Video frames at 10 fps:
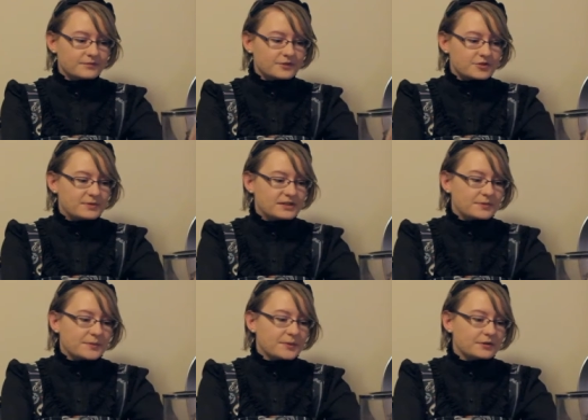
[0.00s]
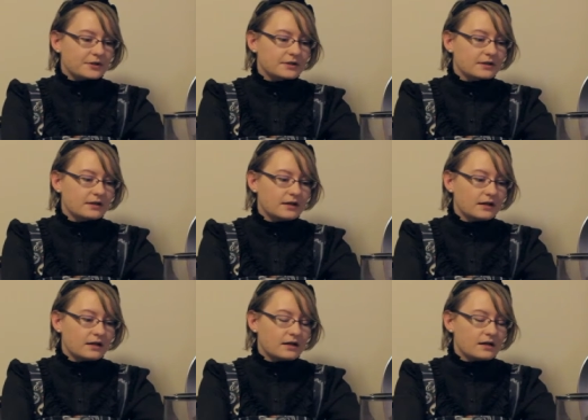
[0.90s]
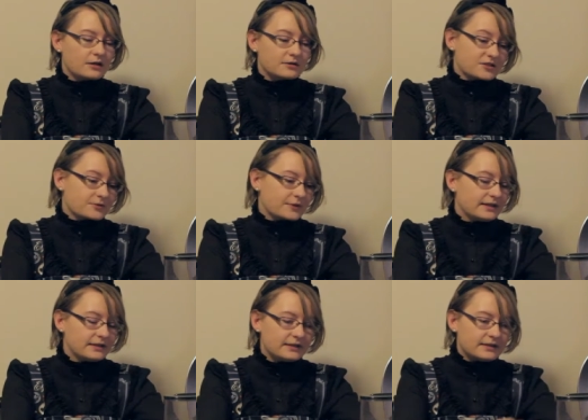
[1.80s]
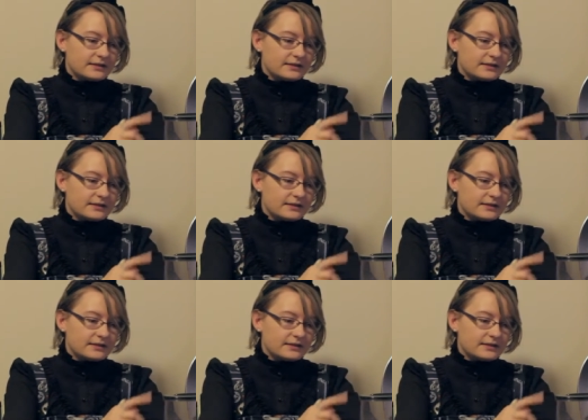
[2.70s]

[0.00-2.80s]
so to speak, it's going to be a little hard. Just right.